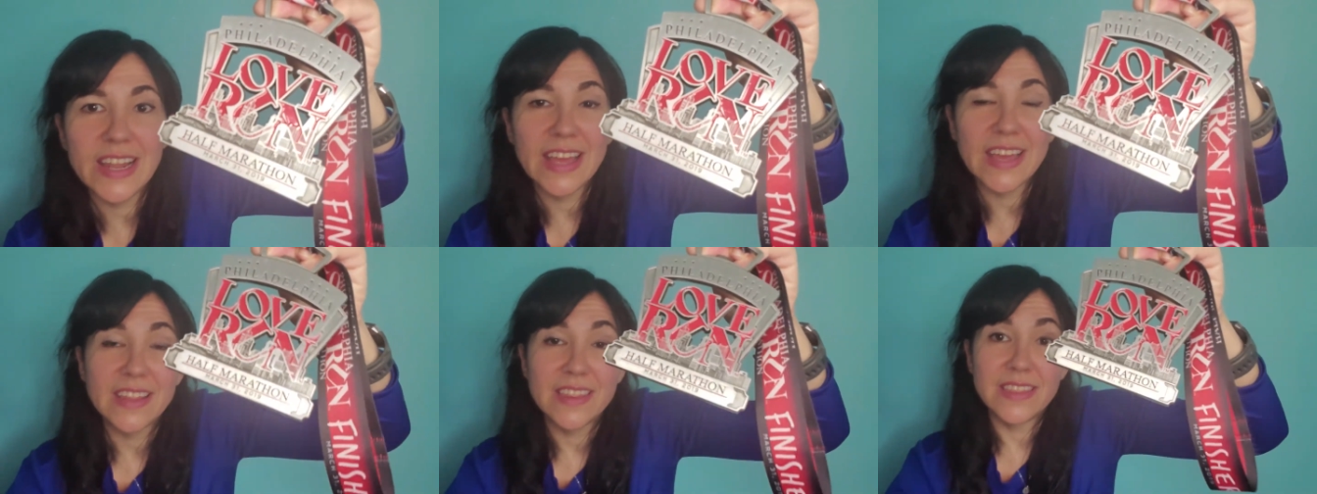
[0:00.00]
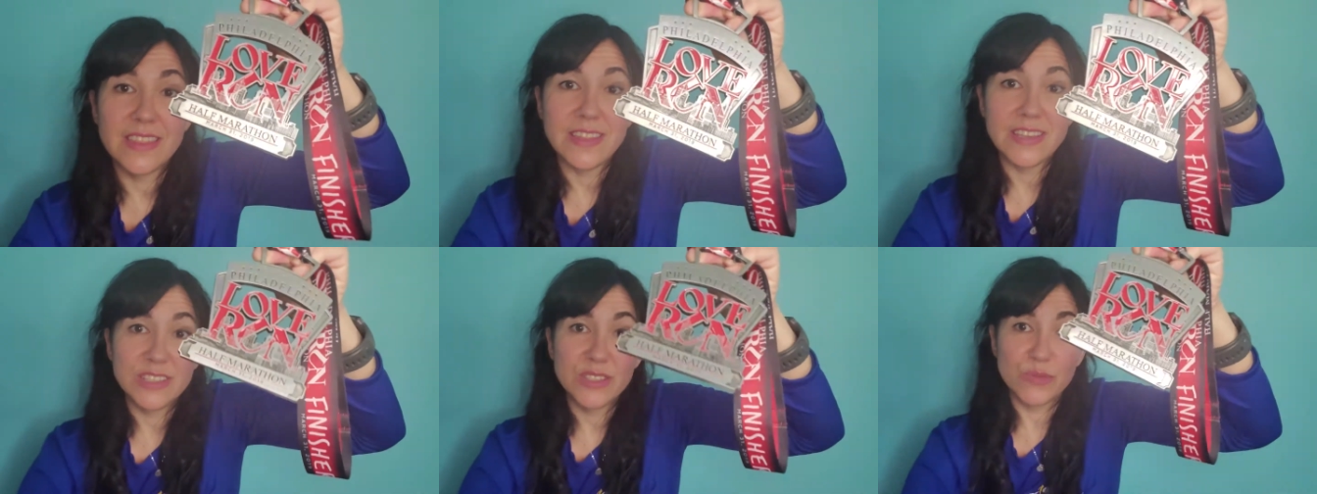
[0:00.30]

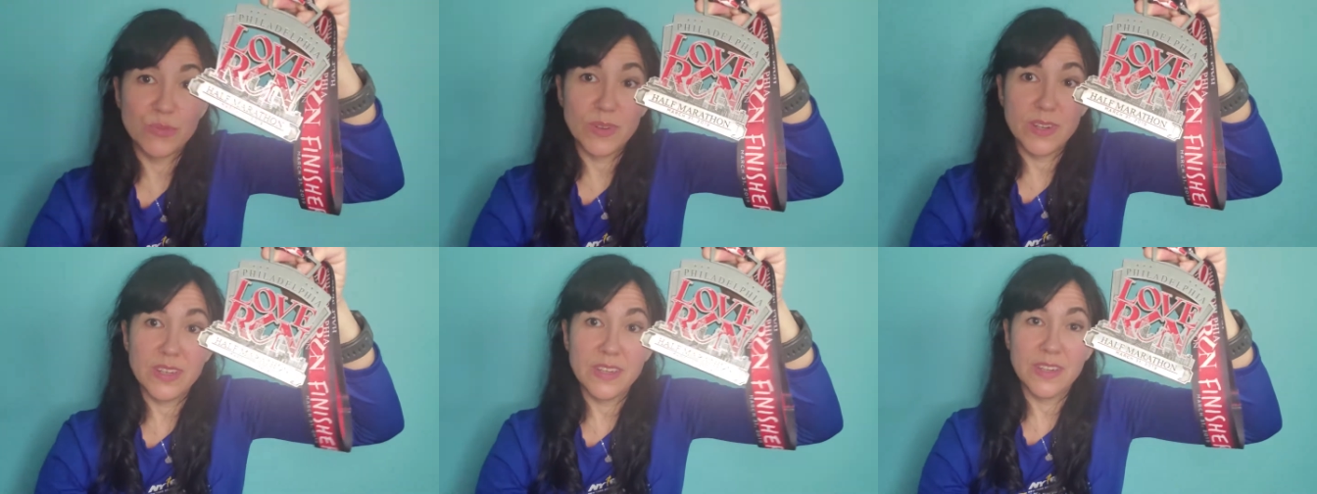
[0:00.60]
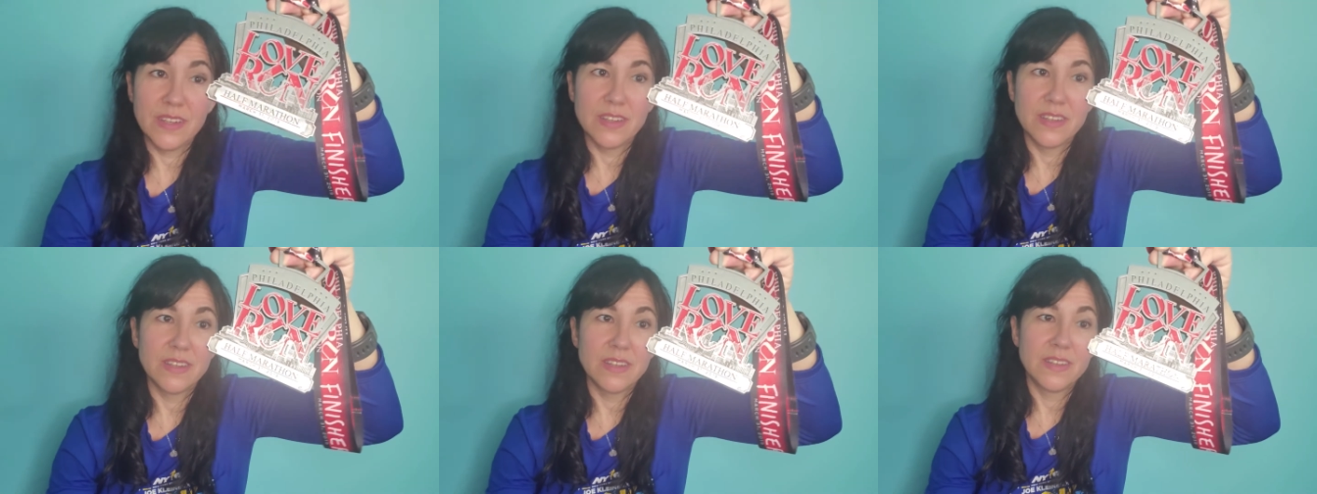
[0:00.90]
like this
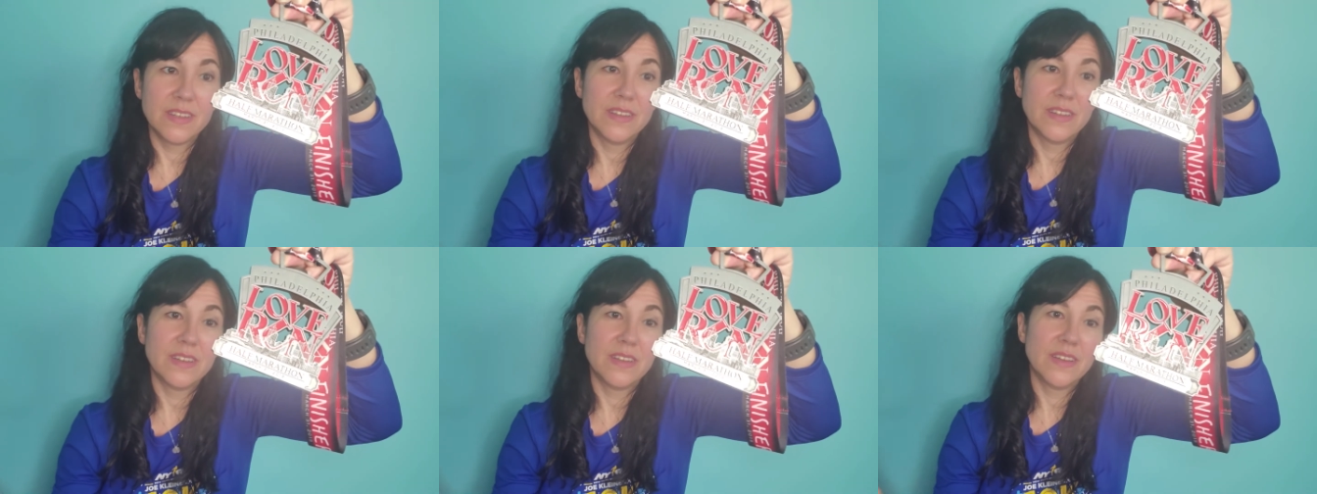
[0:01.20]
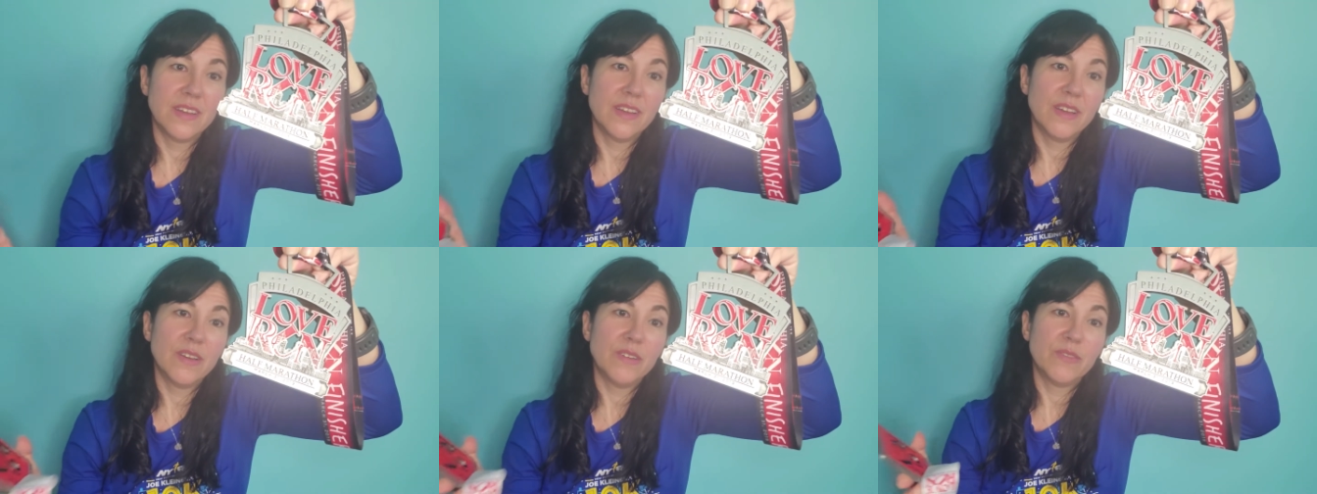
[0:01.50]
one
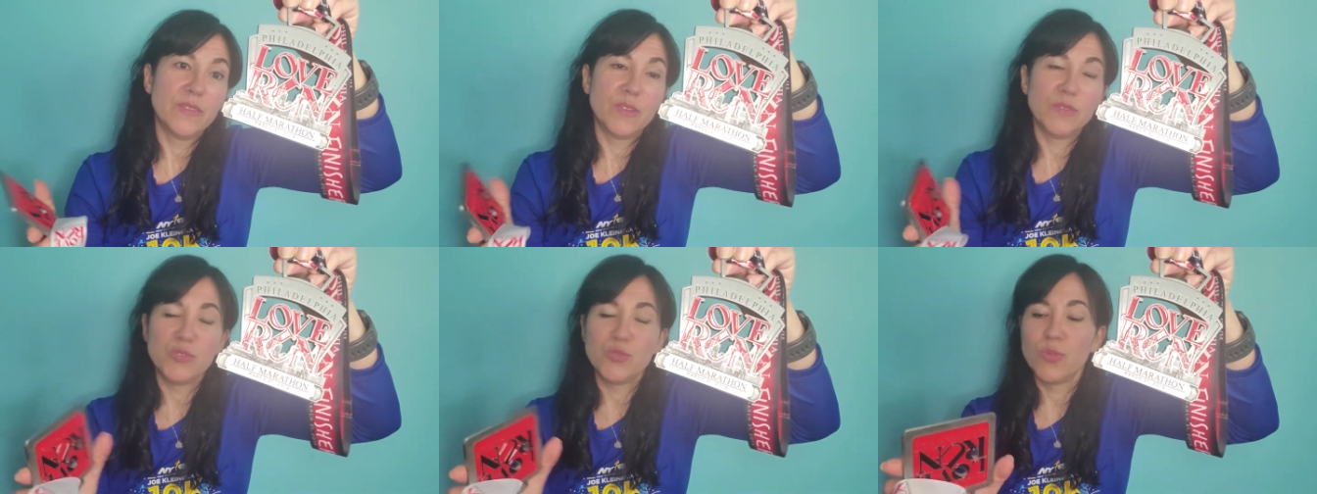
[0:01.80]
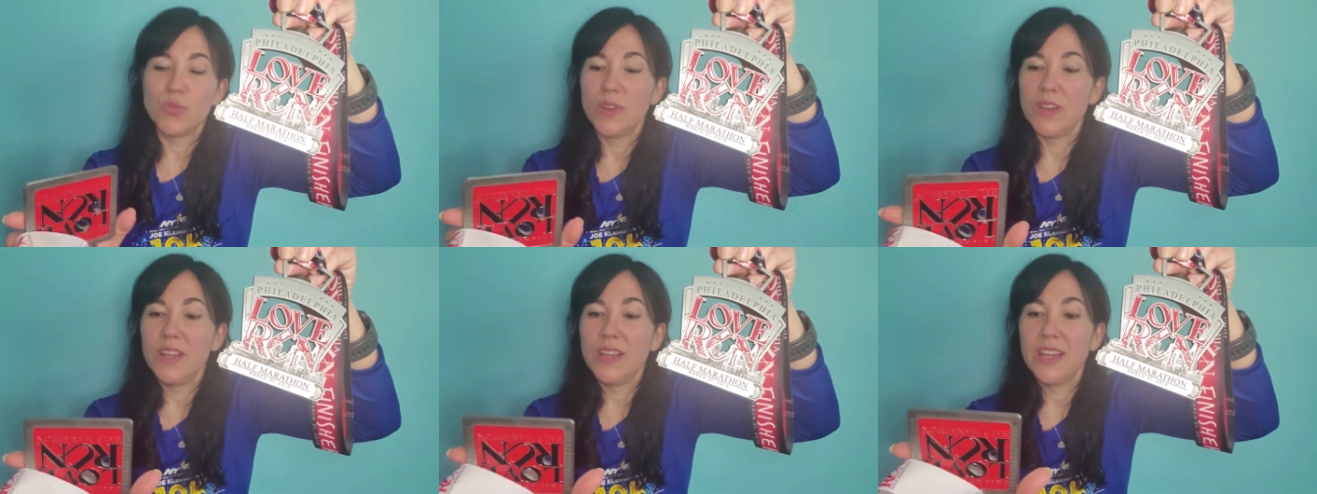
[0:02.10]
from
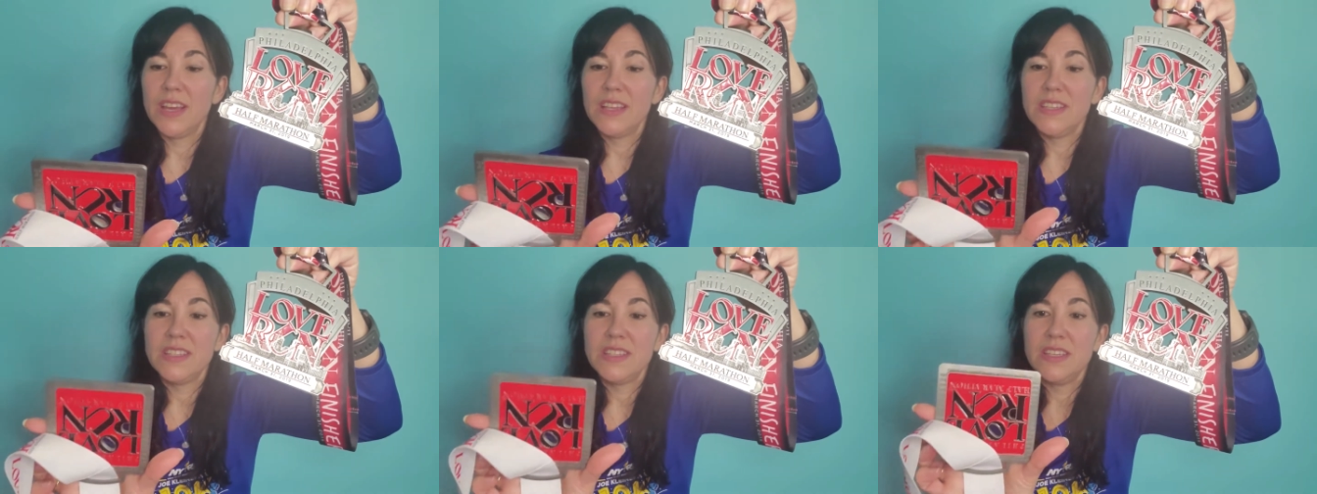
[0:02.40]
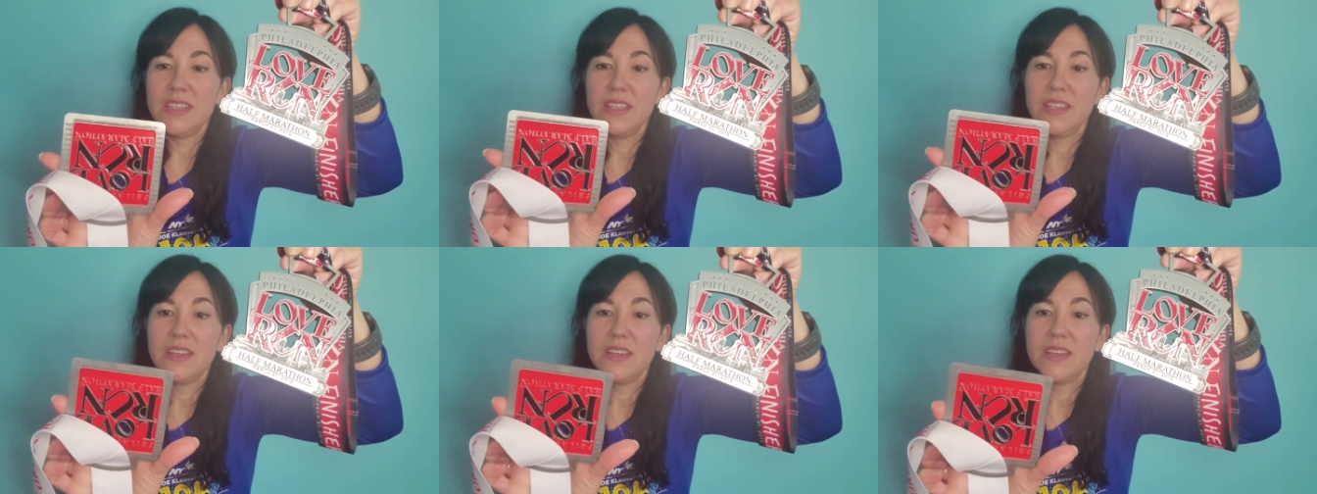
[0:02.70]

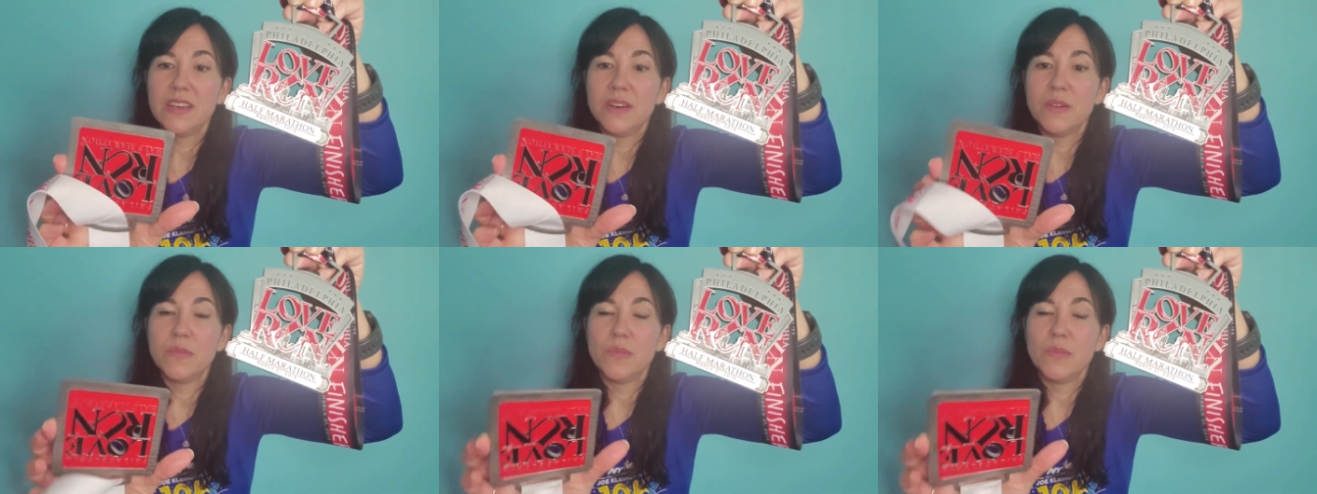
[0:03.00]
2019